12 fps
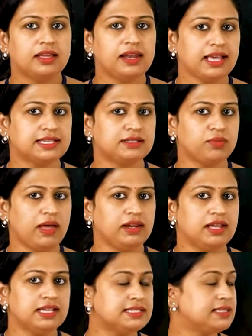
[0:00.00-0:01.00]
Next
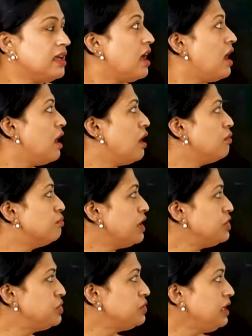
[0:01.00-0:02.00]
one is
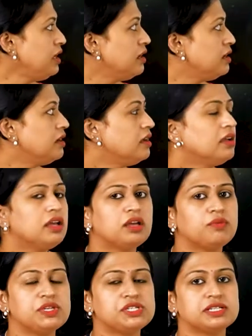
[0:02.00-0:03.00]
Majuli,
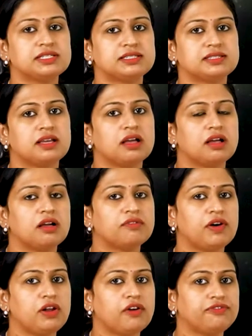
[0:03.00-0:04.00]
which is
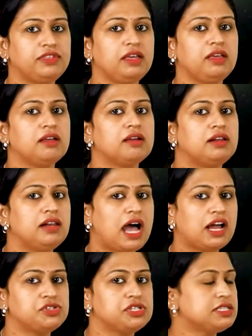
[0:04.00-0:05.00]
one of the
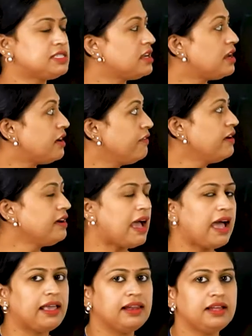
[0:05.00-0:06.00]
largest river
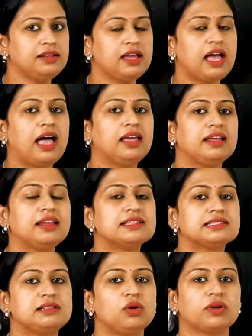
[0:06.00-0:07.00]
island, and it
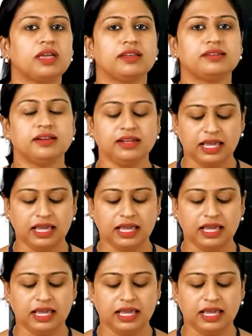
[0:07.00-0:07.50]
is located